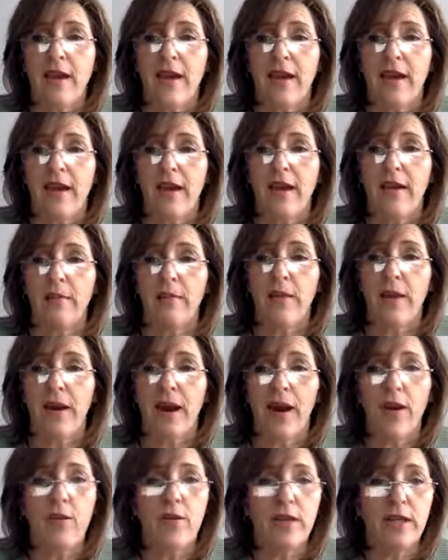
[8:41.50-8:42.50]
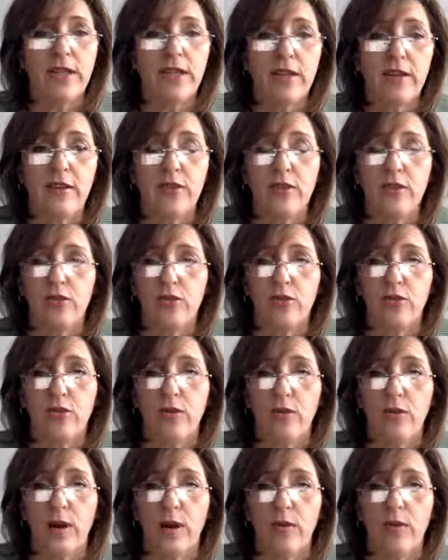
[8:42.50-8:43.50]
And but I want to tell you the
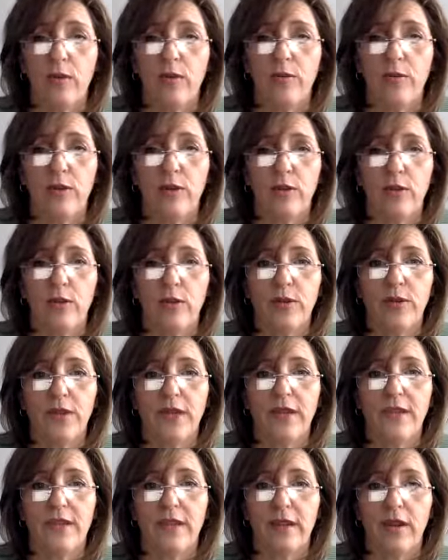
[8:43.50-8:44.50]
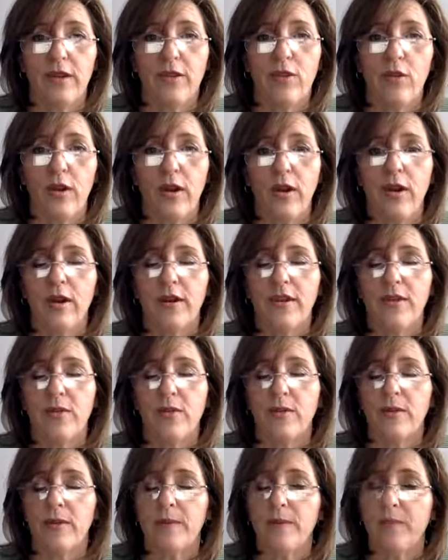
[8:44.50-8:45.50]
truth about, you know, things that are going on in the
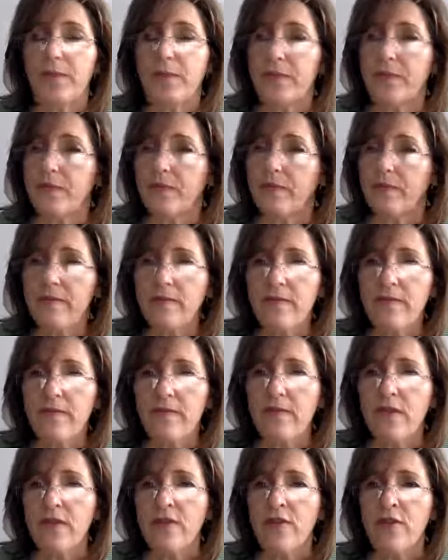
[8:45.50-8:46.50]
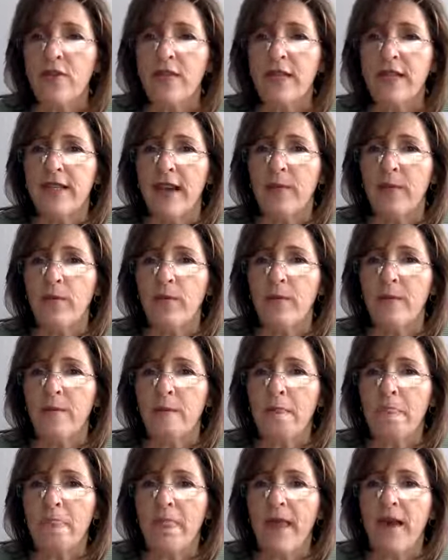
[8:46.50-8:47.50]
world. For example,
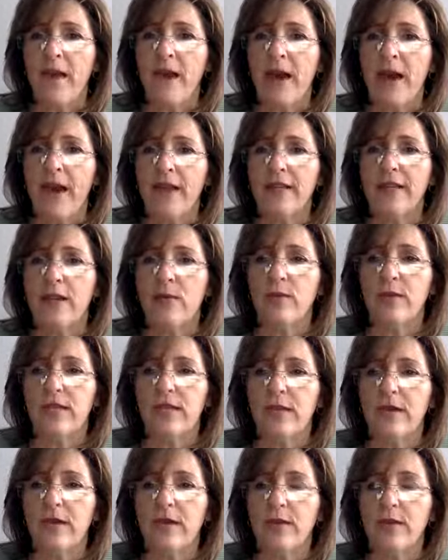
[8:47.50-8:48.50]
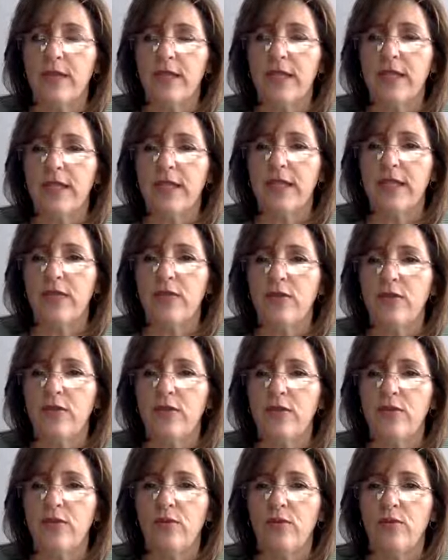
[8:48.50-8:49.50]
as I was there and I was listening
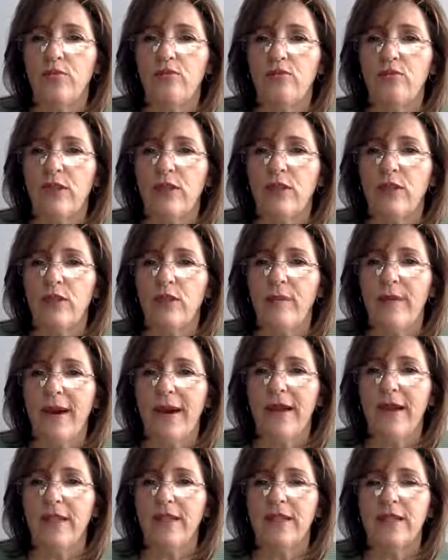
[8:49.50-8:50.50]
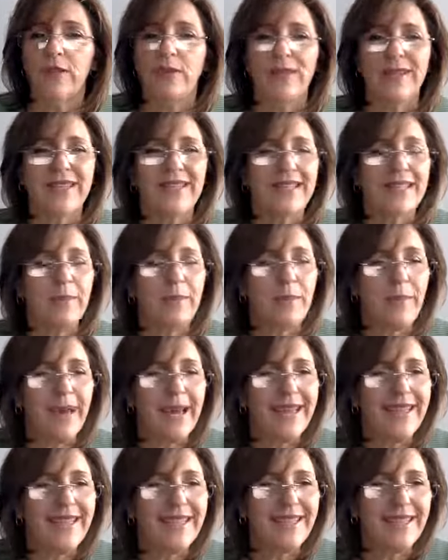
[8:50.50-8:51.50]
to, you know, the mass, there was this
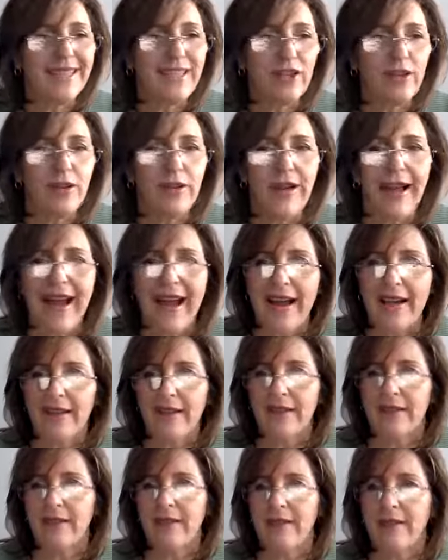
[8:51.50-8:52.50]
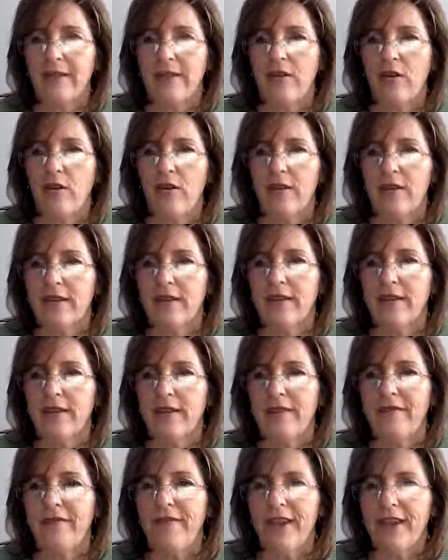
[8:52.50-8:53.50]
penitential act, it's called. It's a
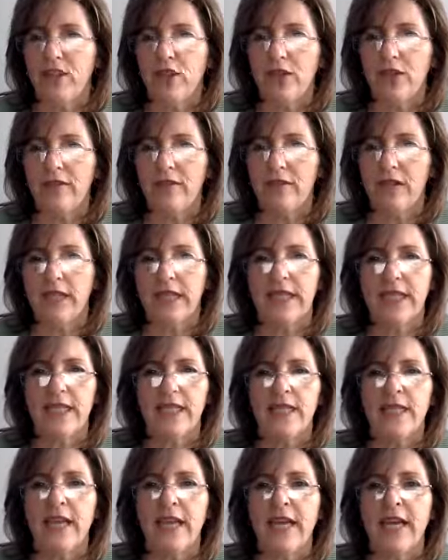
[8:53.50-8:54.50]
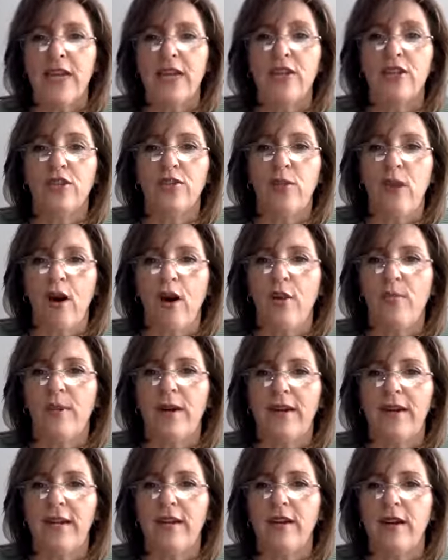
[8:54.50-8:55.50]
confession of our sins to
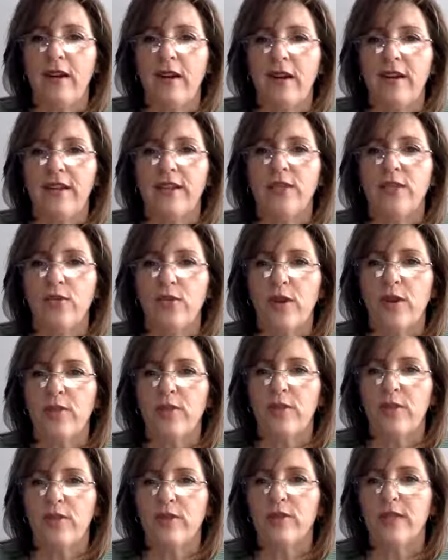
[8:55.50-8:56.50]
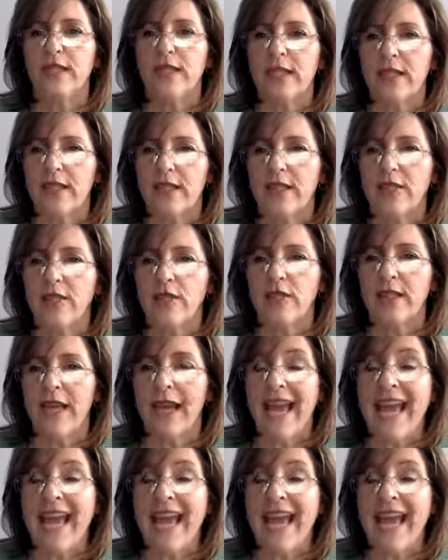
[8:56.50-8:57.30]
Almighty God and to our brothers and sisters.